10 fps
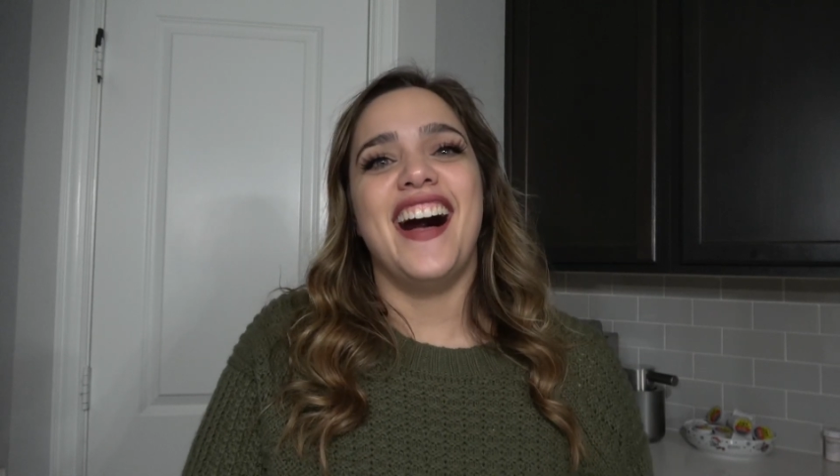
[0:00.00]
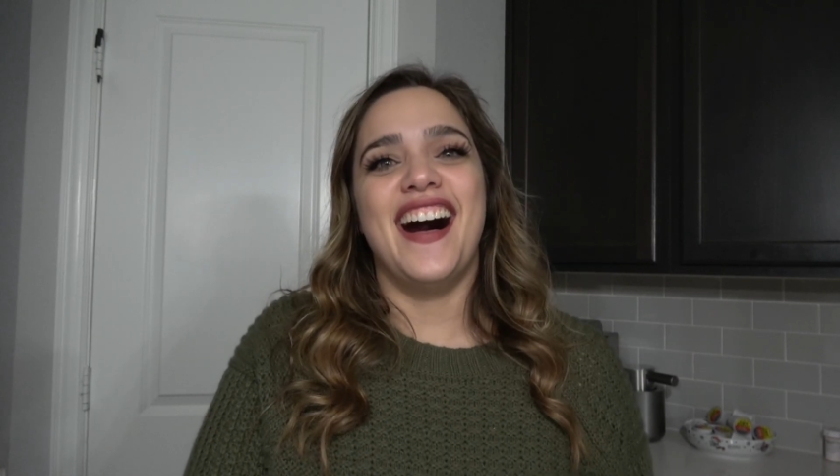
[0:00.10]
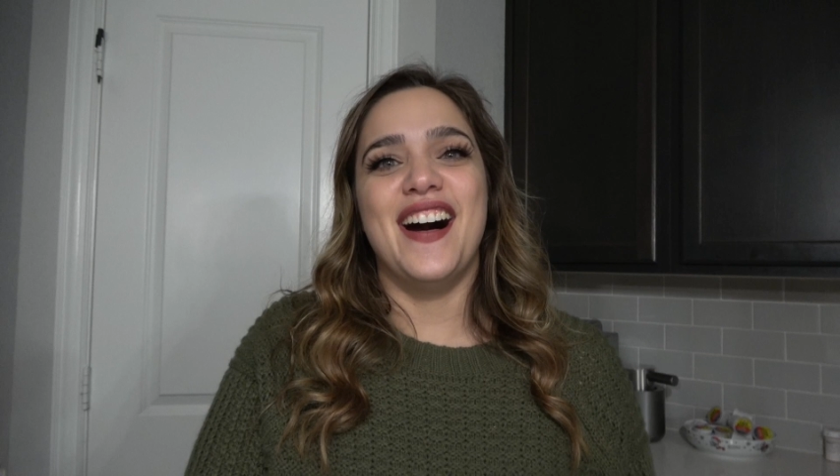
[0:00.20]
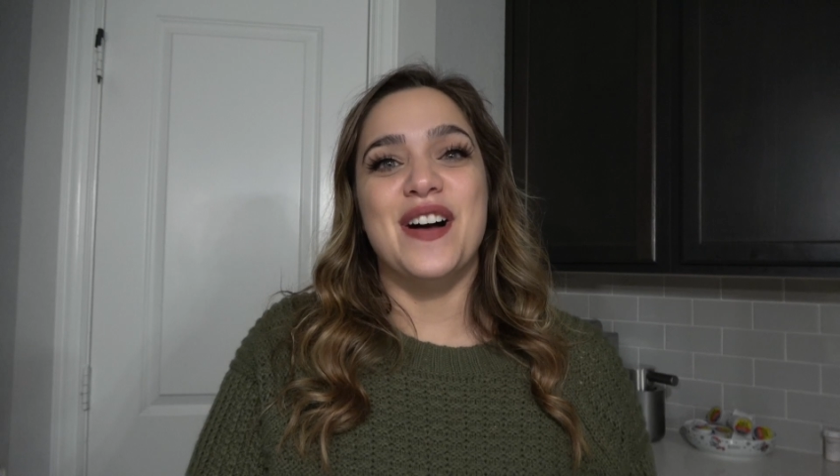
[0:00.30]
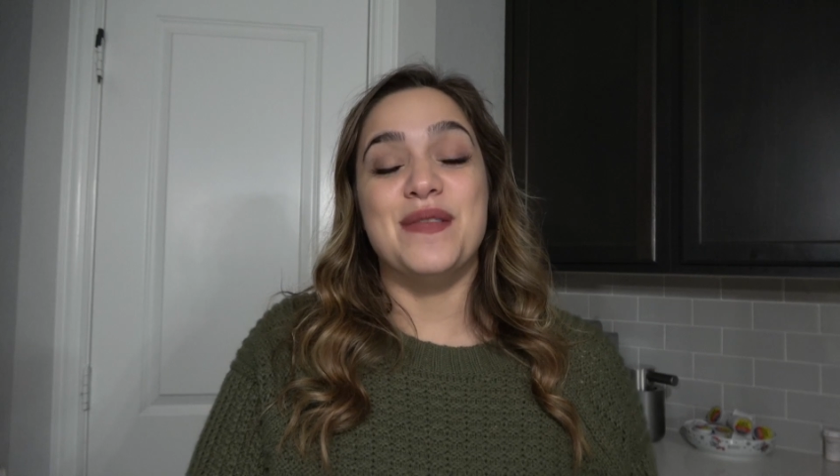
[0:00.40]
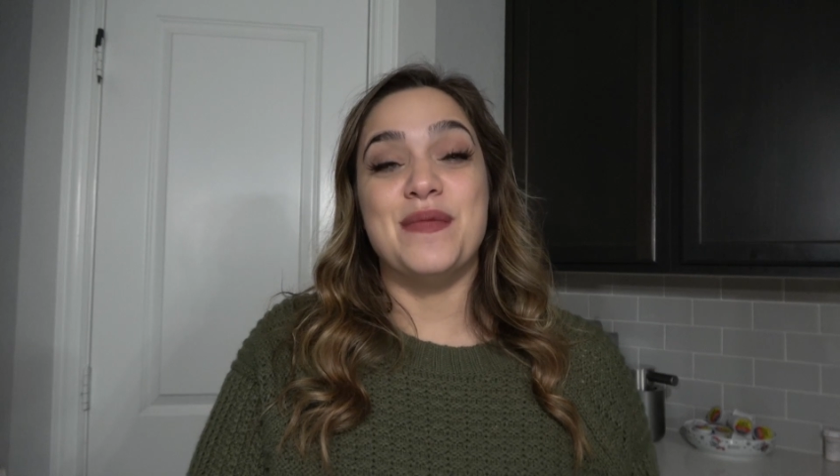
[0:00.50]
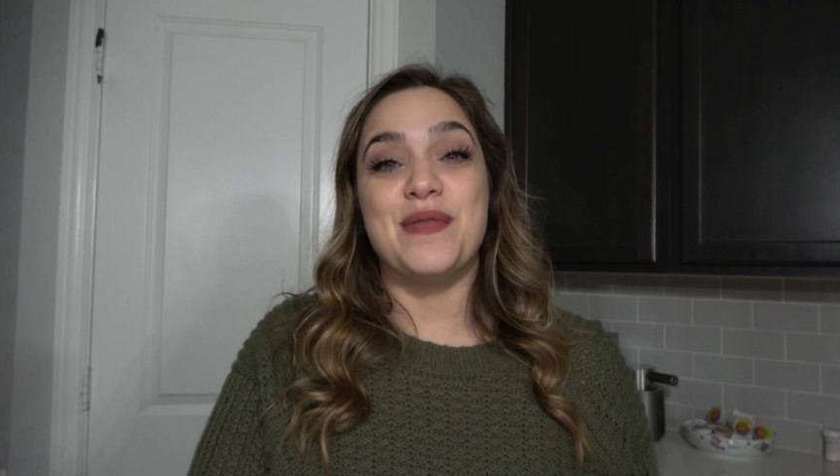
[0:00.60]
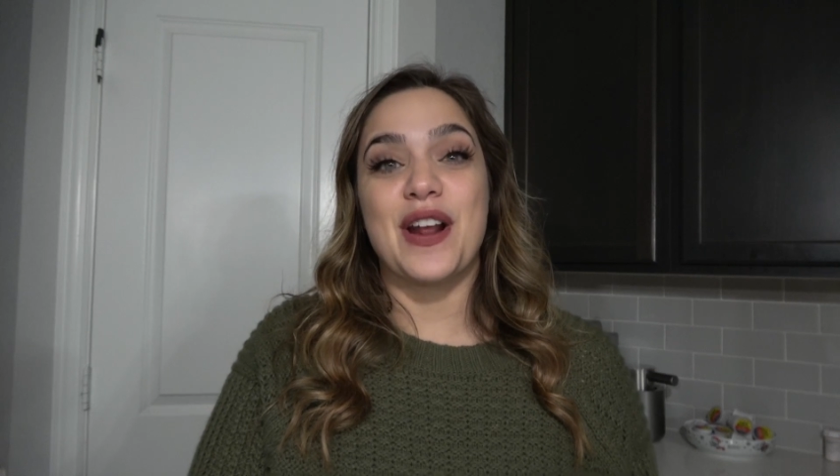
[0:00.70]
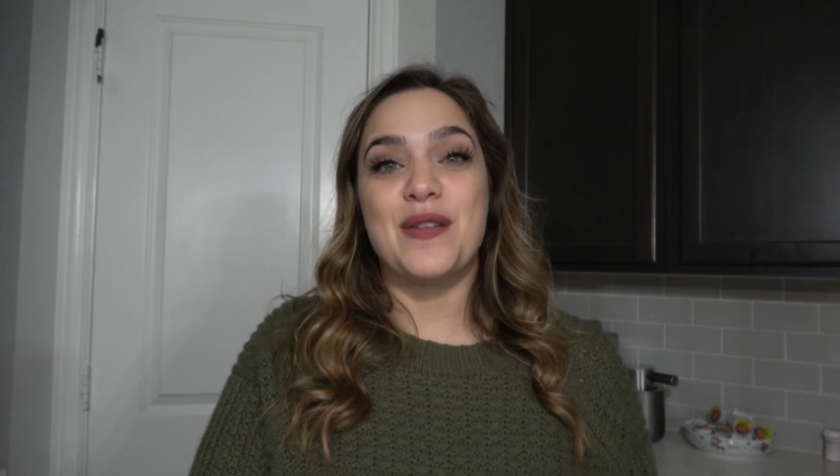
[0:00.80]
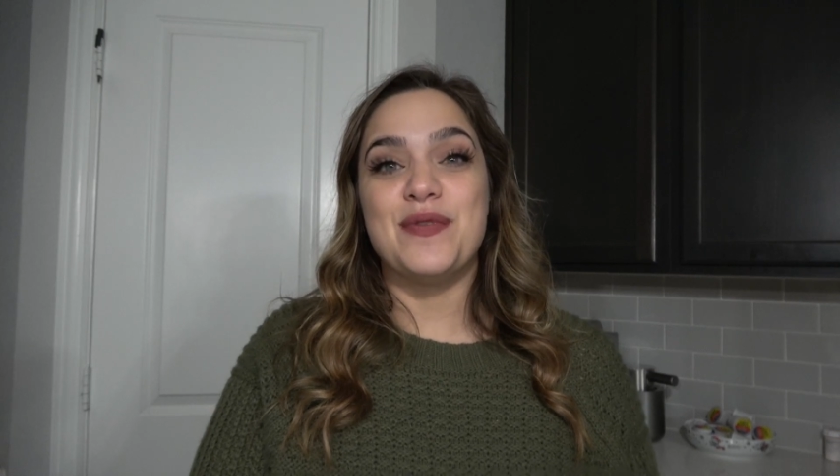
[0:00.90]

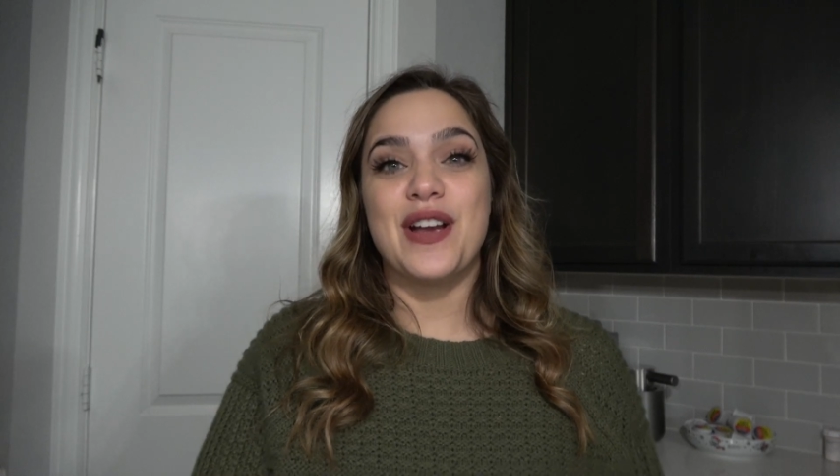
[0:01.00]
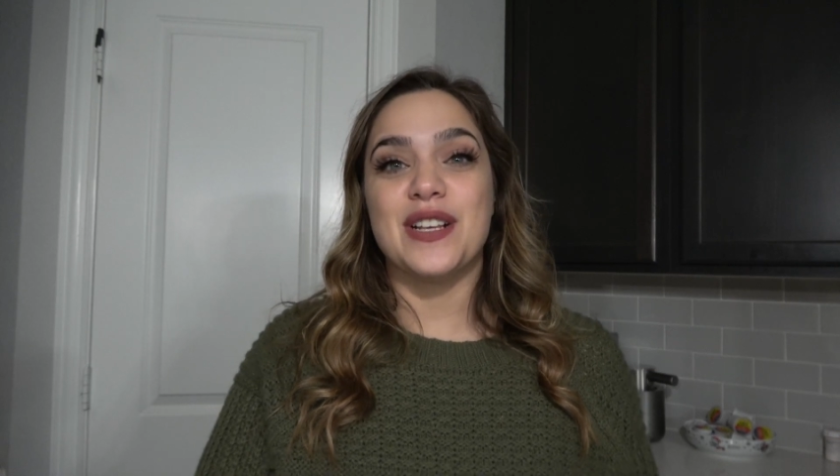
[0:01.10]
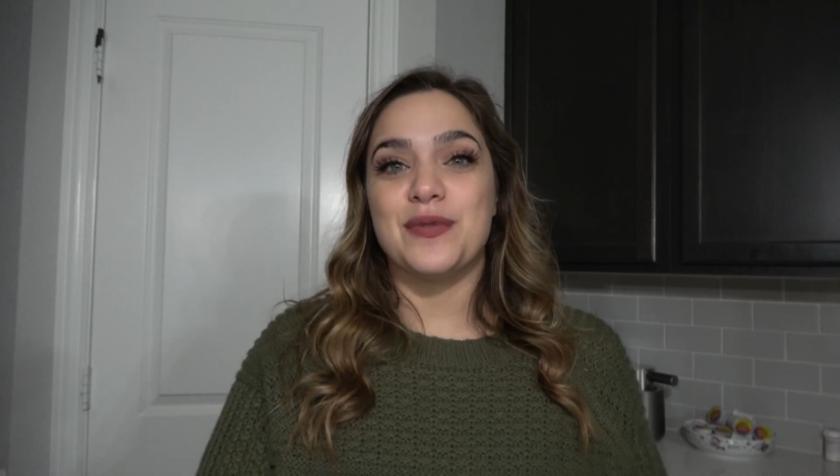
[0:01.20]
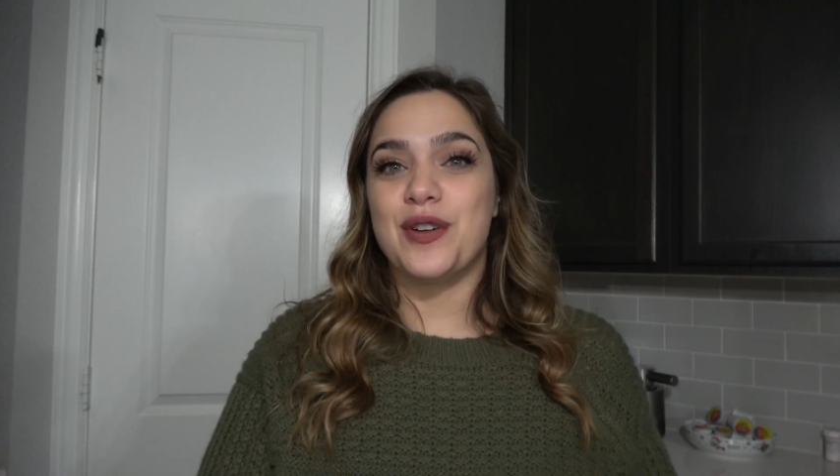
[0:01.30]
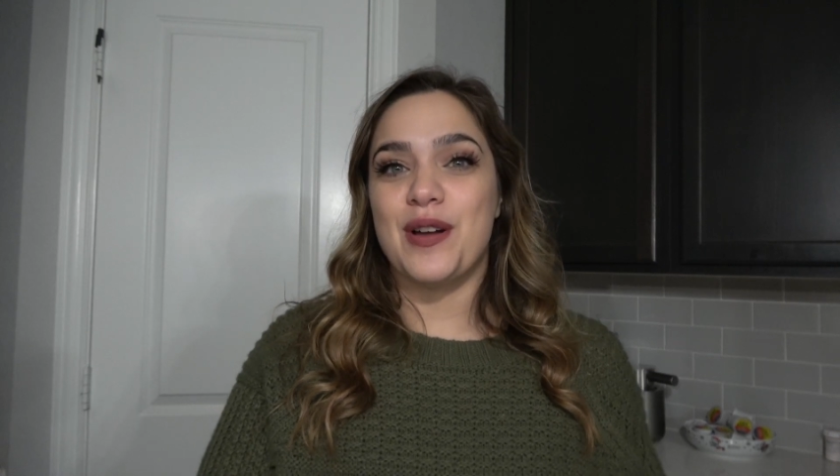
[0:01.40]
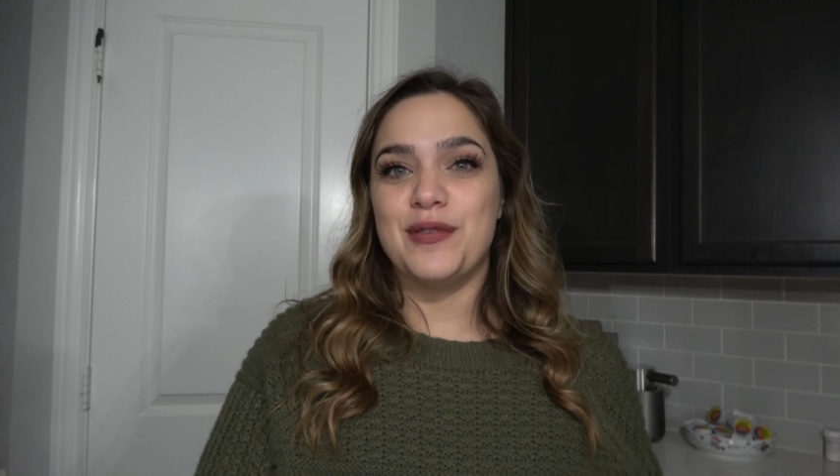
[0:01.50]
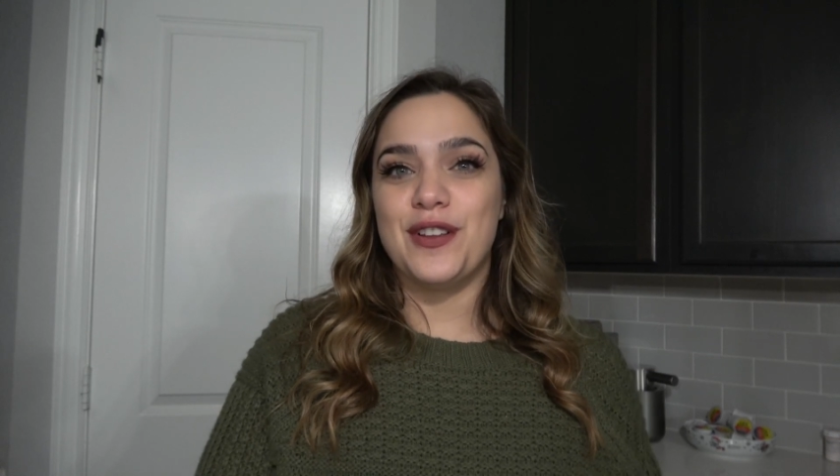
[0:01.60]
but I hope you guys will come